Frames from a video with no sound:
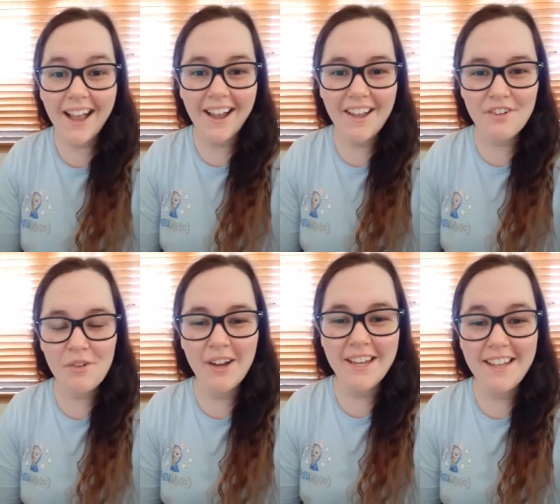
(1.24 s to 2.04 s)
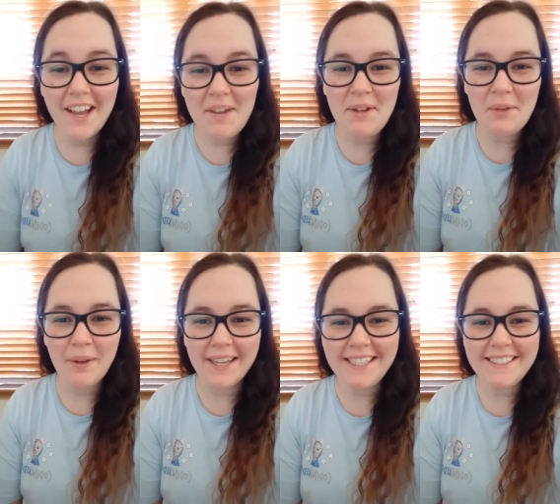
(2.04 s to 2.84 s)
Hi everyone, I'm
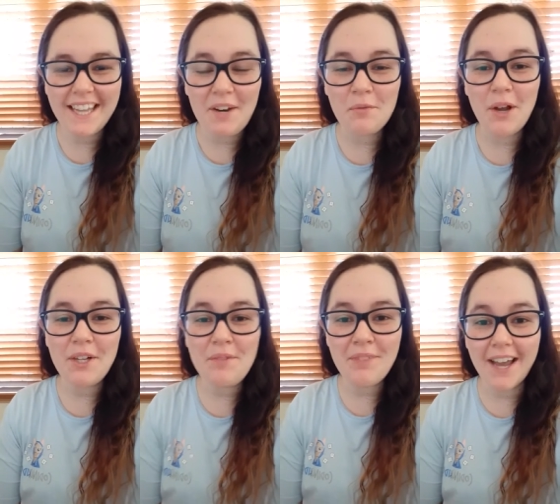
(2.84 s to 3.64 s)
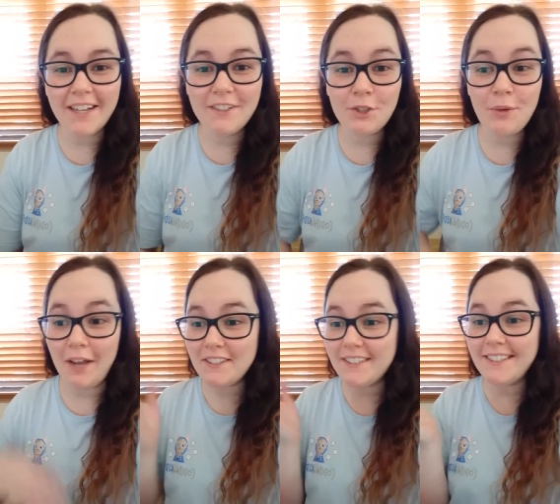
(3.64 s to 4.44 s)
Eloise and welcome back to
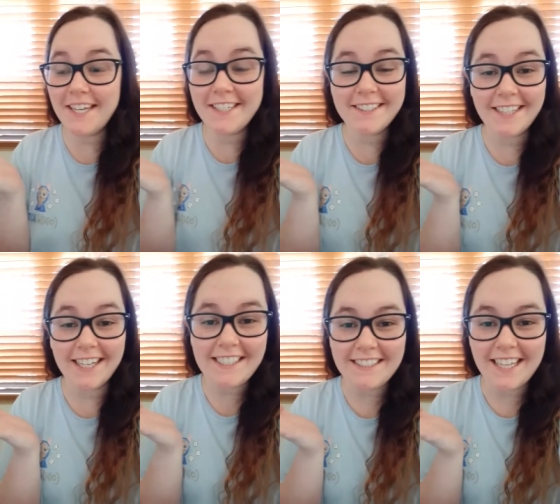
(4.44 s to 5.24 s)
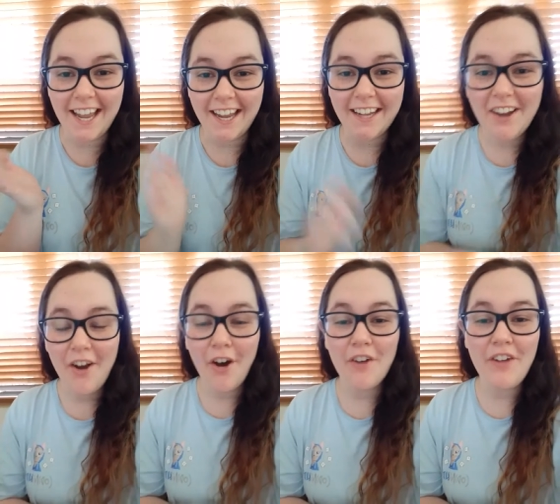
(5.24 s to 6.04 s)
our second last day
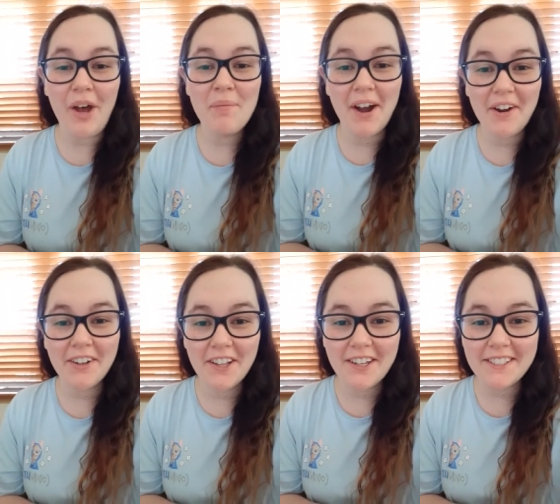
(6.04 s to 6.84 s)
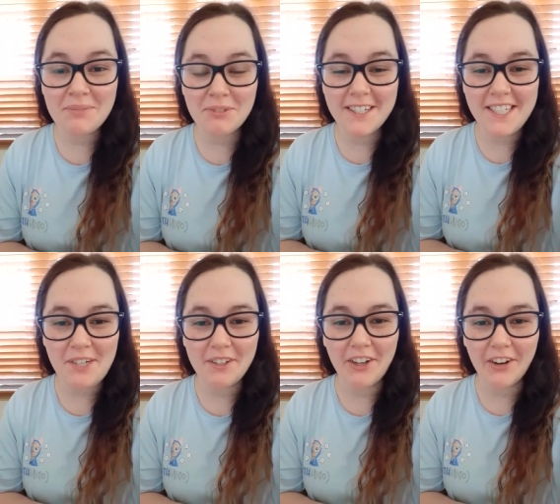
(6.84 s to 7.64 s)
of our microlearning sprint
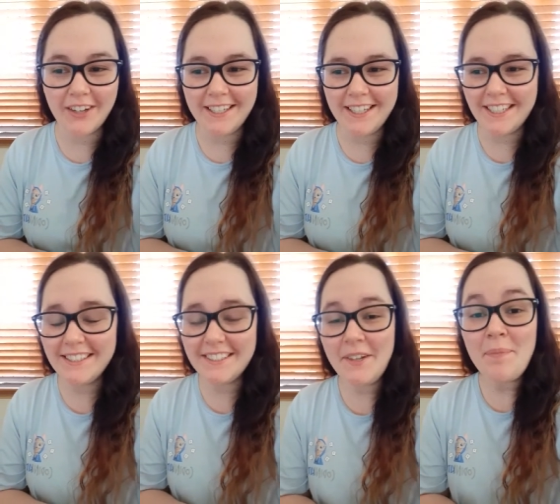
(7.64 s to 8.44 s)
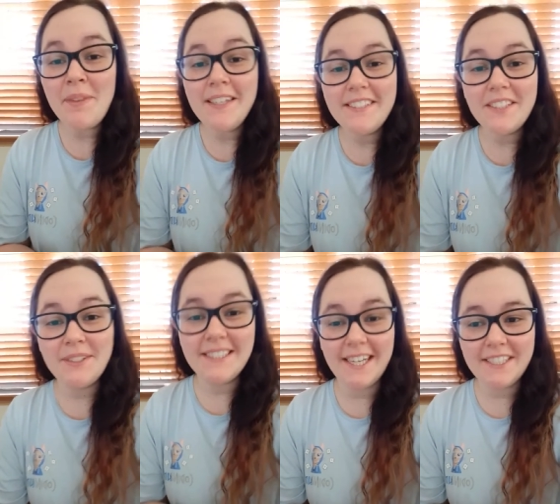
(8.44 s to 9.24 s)
here with Coding Kids. So
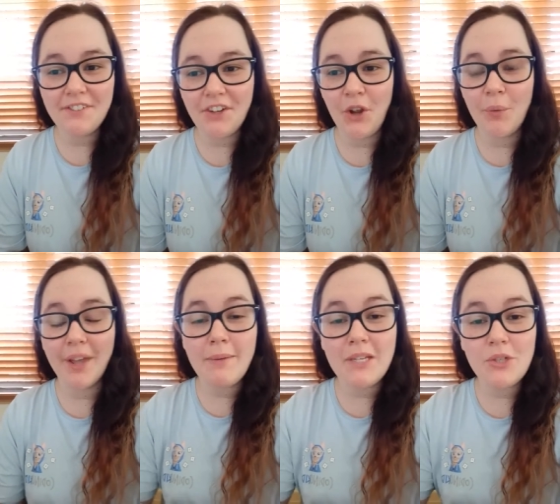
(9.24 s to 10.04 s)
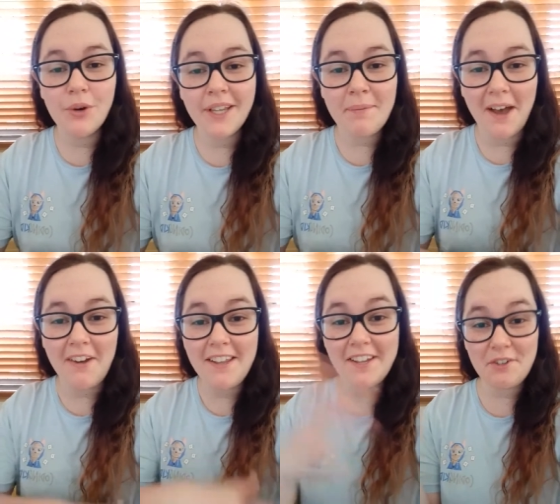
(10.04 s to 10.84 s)
in today's video, we're going to be talking
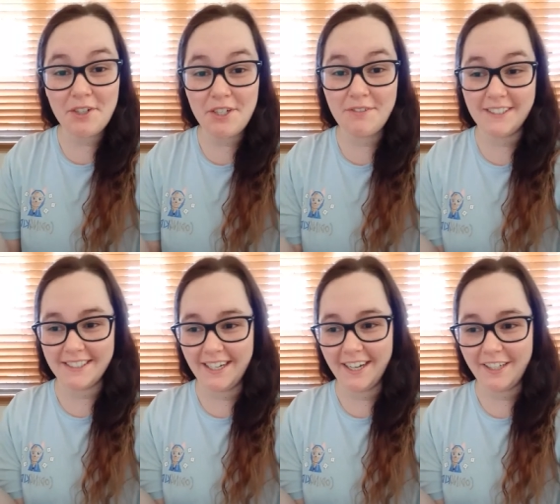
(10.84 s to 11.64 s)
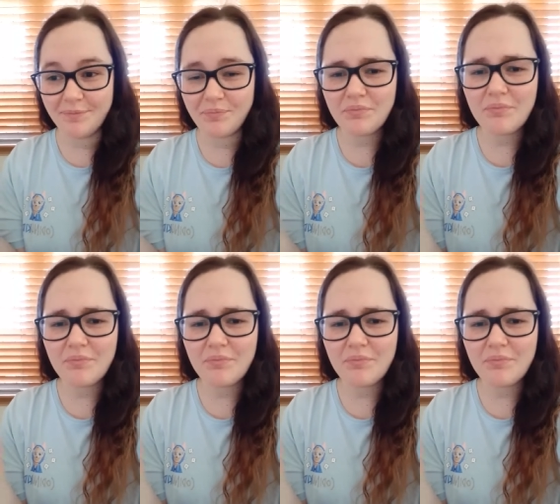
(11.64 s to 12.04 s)
about iterative design.